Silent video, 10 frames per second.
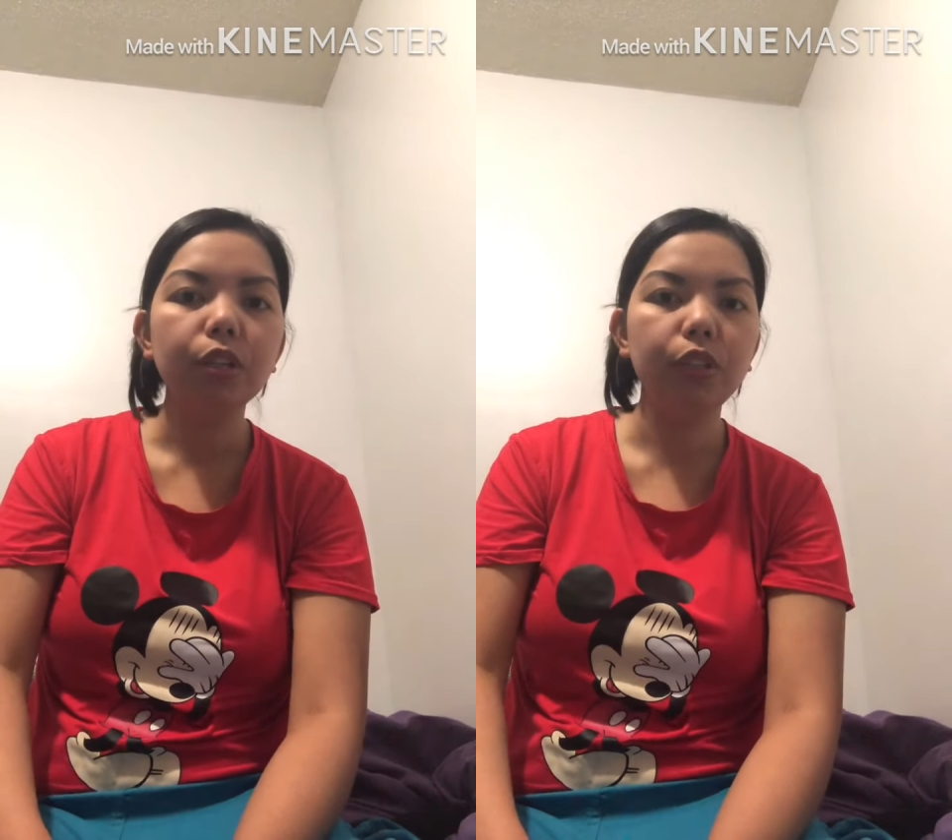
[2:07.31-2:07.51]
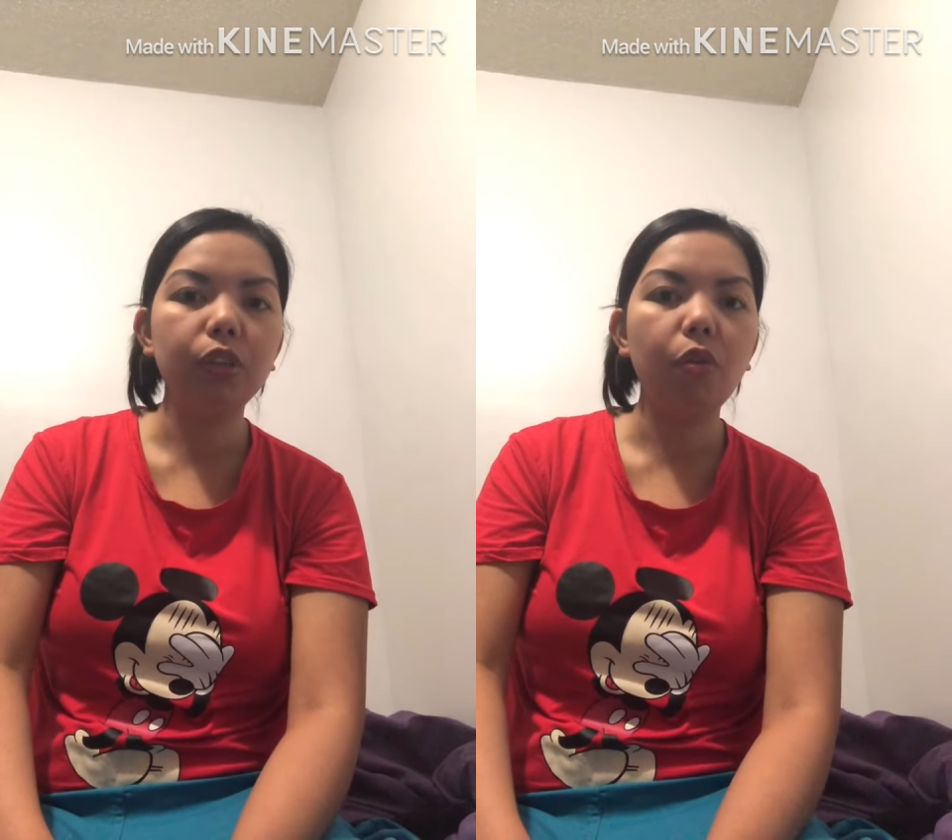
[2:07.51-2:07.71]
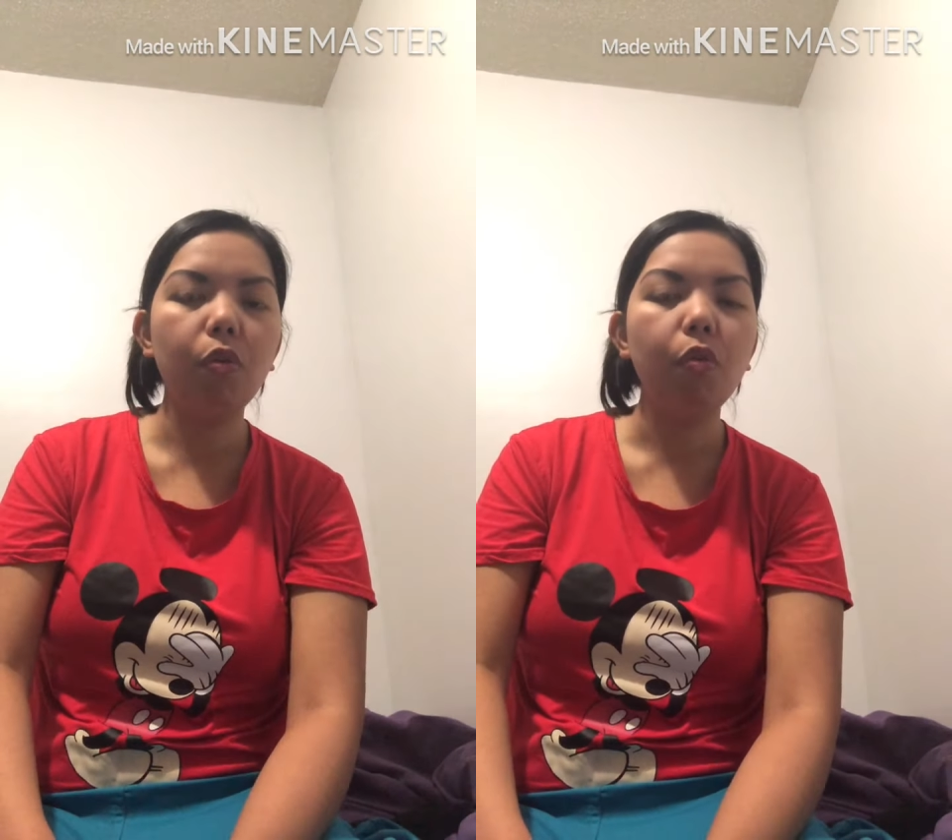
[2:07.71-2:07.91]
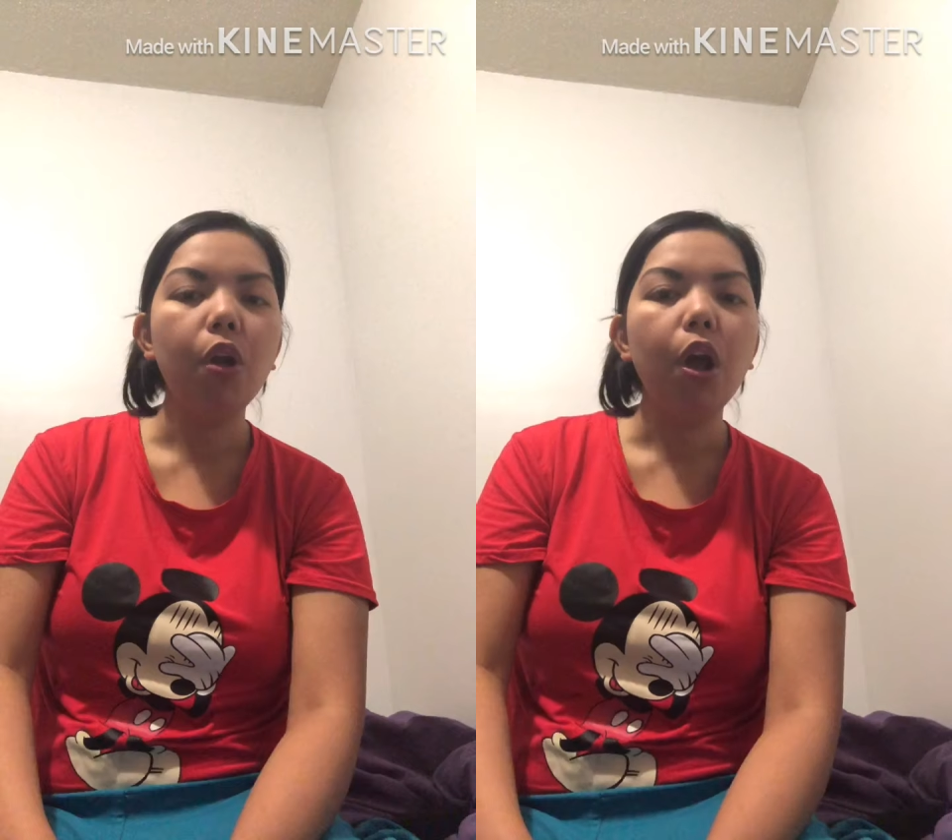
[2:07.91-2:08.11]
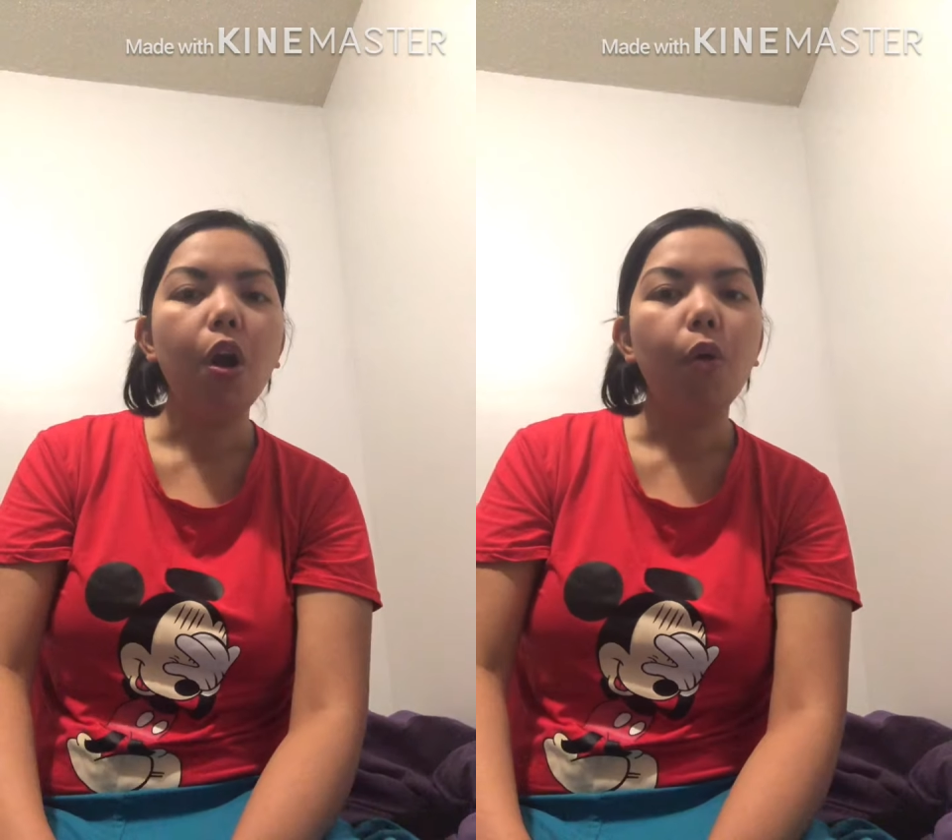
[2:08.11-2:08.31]
So
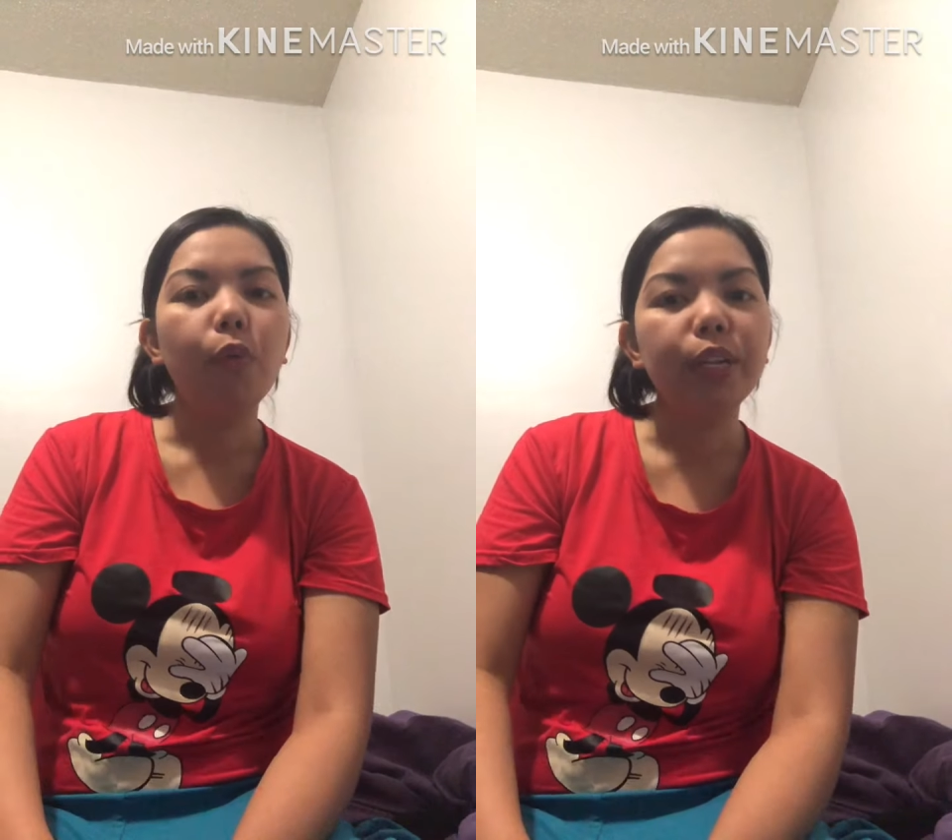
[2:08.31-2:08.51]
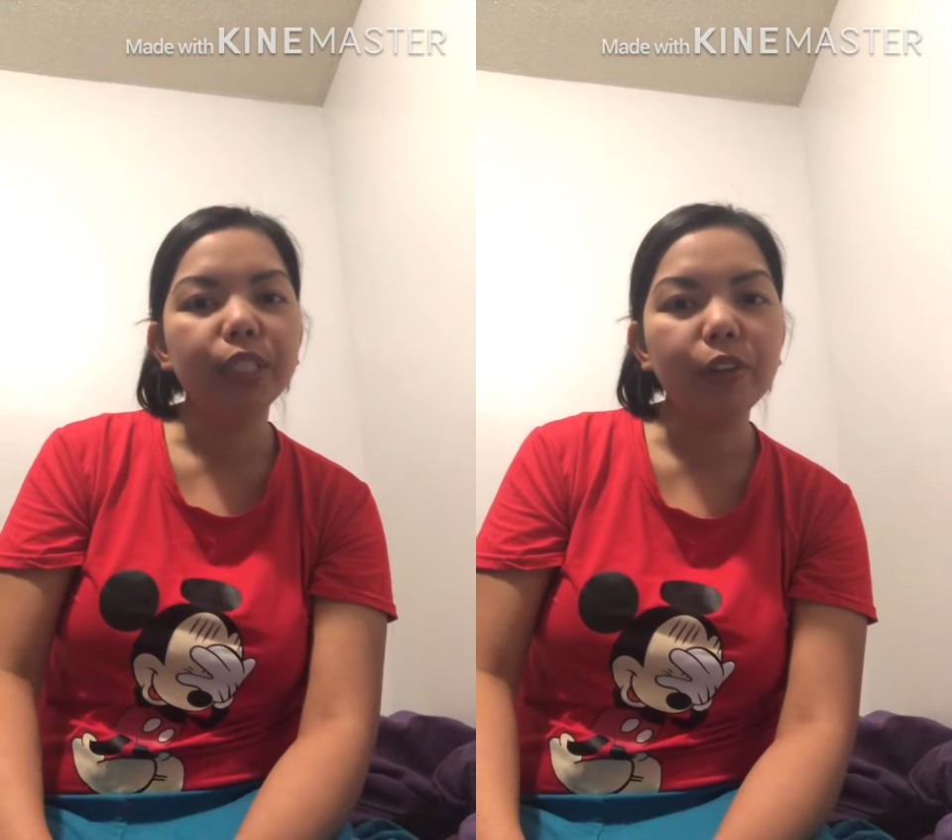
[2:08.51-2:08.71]
once